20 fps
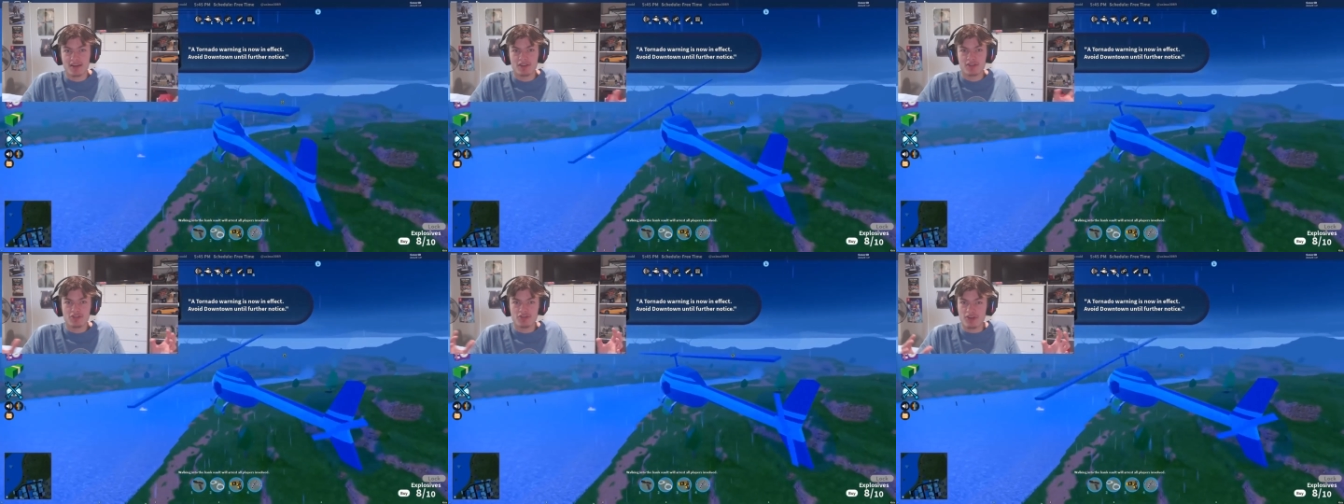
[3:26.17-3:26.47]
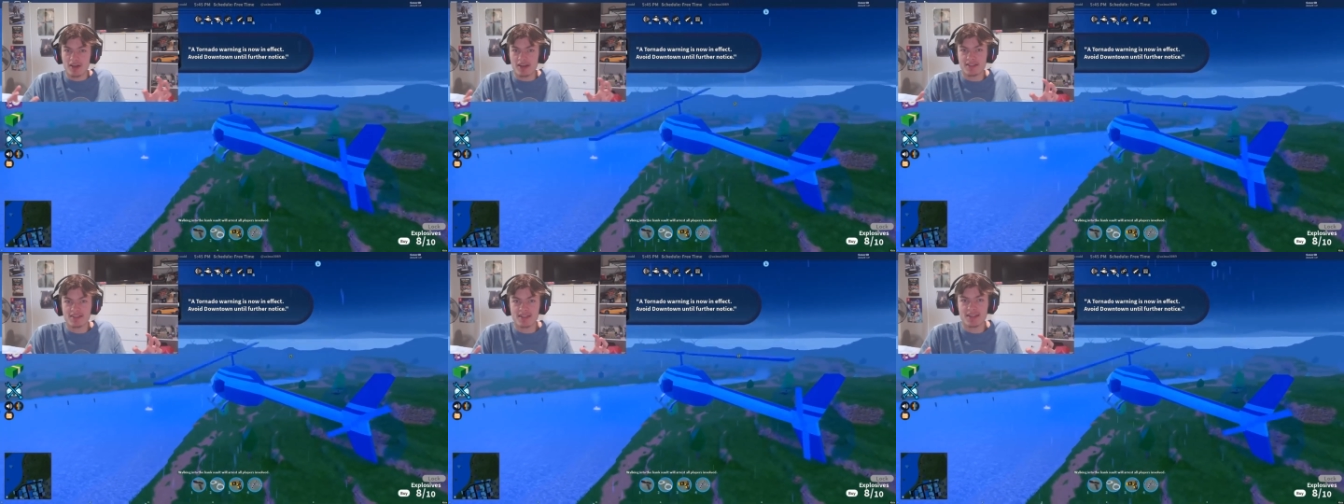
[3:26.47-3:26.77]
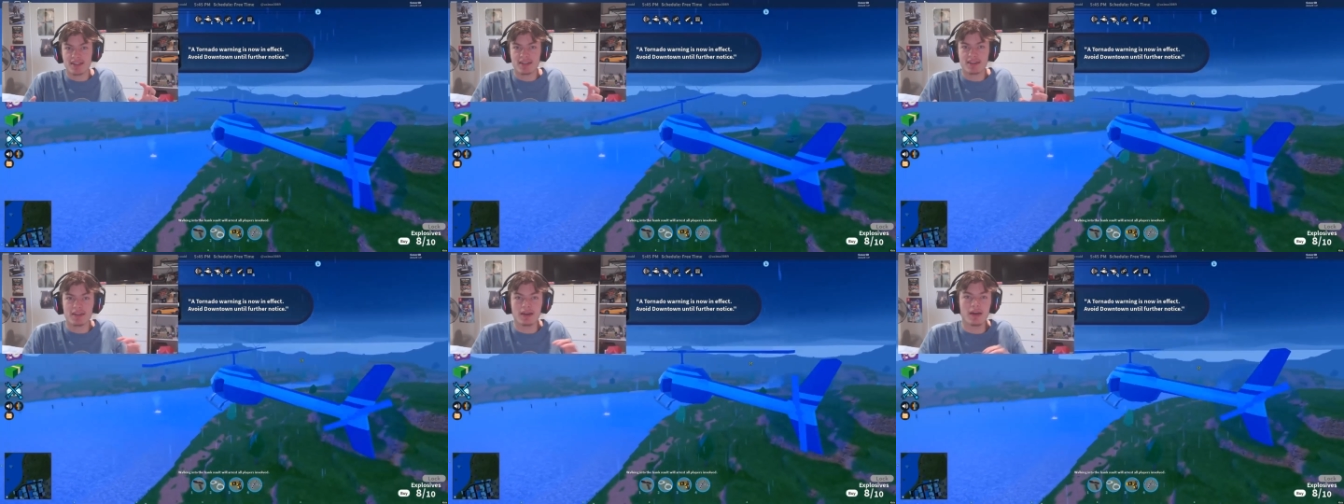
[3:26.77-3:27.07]
straight
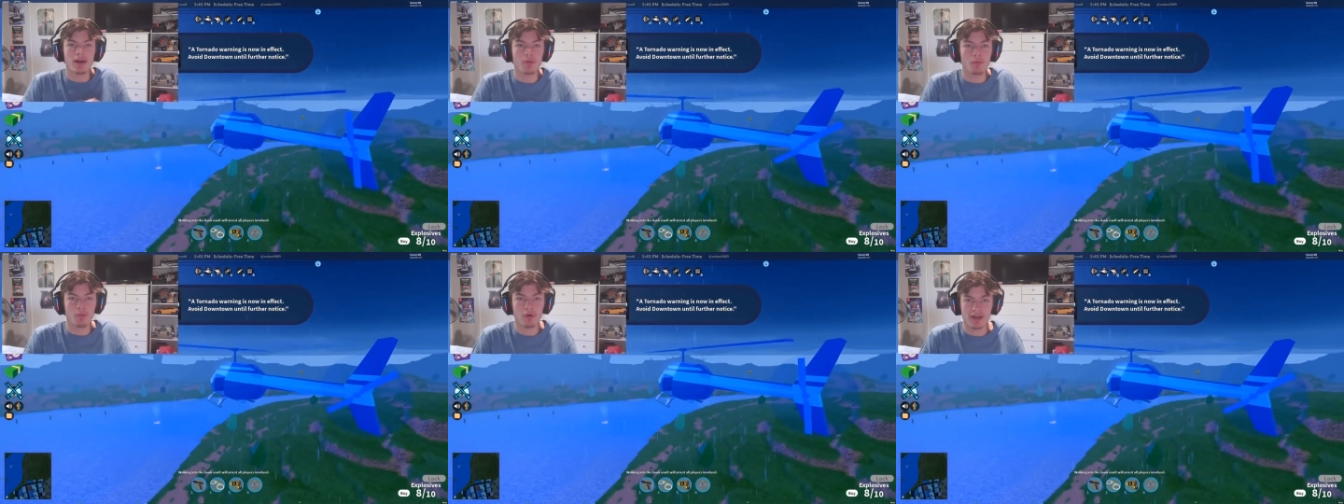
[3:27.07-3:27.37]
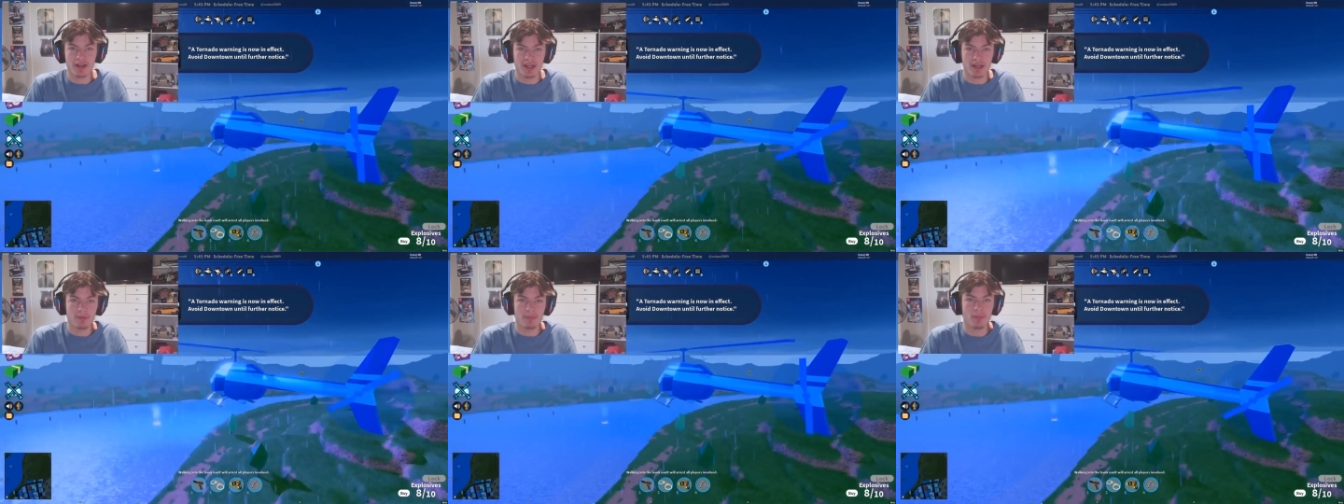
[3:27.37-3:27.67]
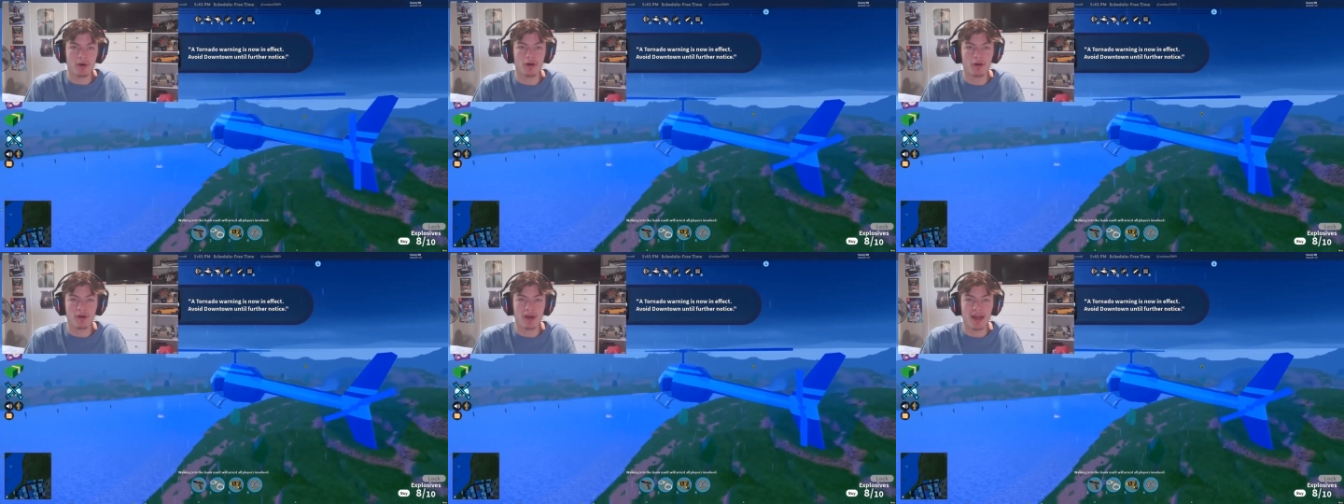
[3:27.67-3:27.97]
together in one neat
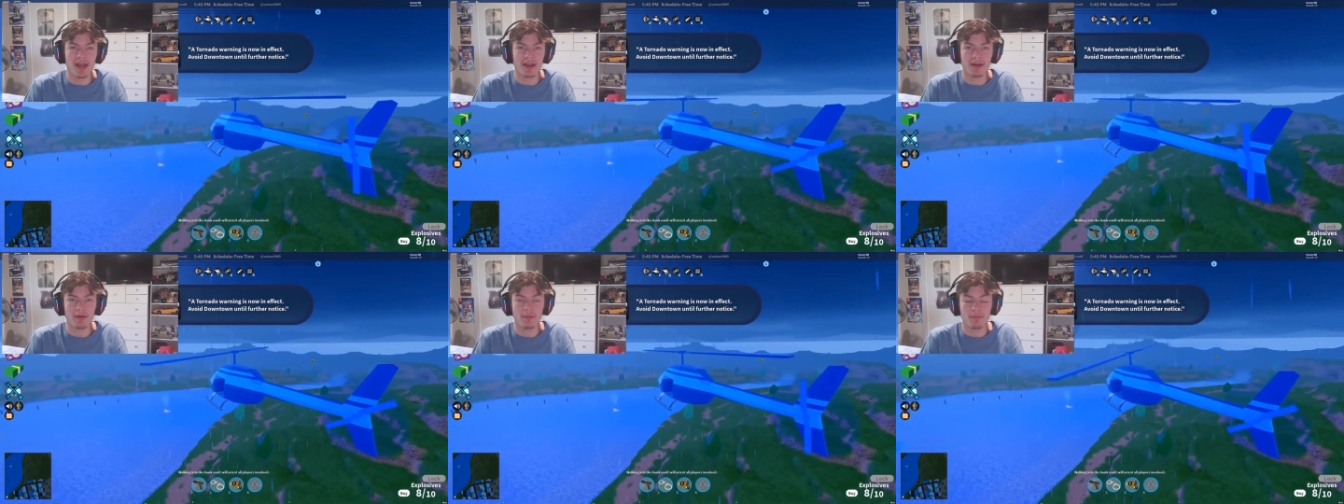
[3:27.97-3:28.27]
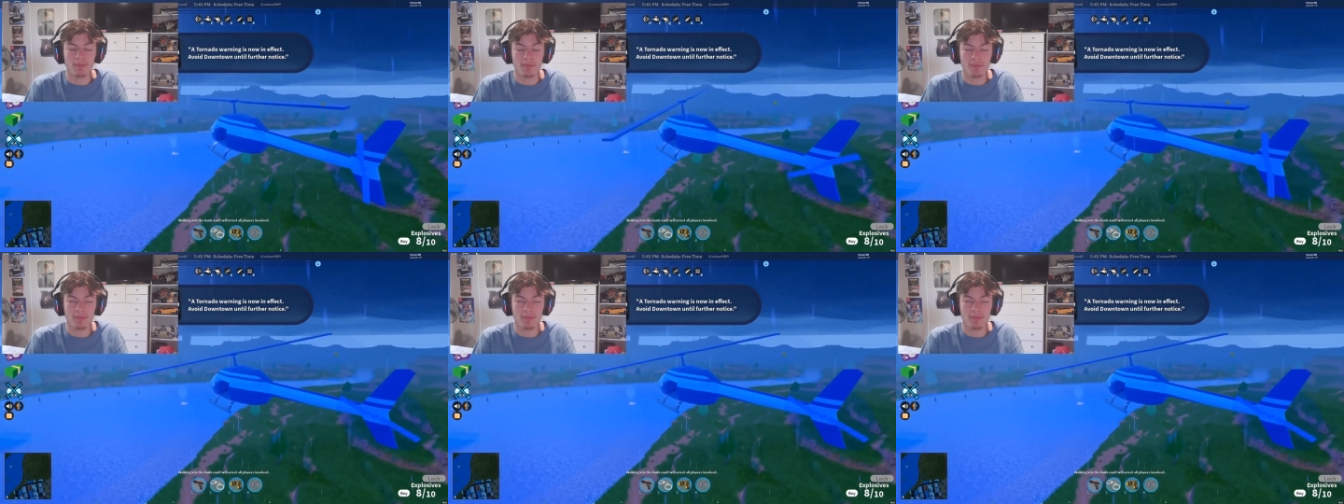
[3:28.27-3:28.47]
bow and